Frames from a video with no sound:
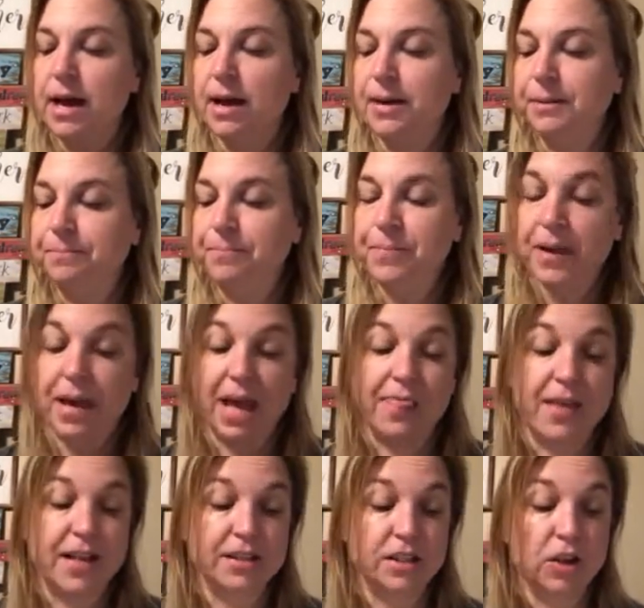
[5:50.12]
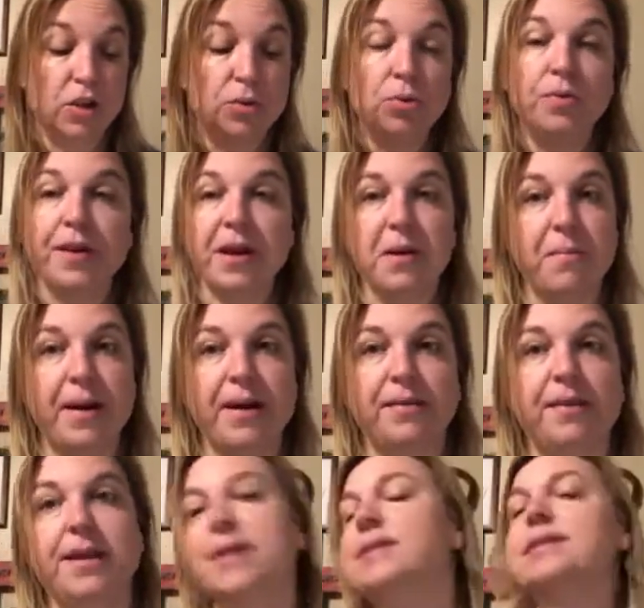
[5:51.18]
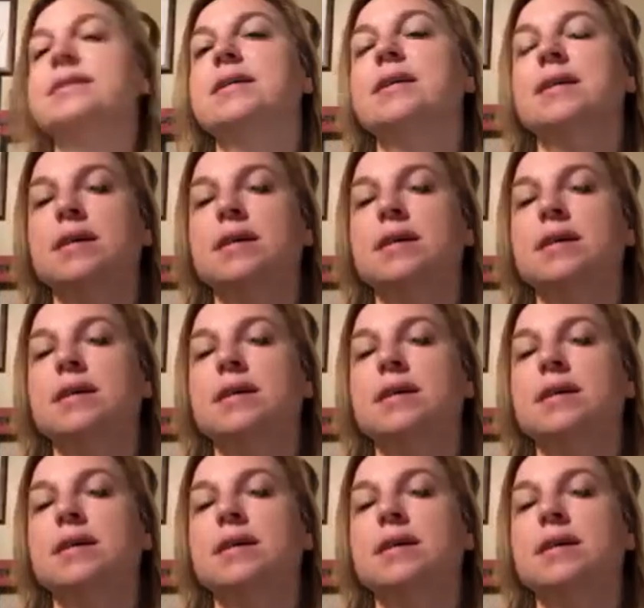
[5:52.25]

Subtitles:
And that's the cool thing about this.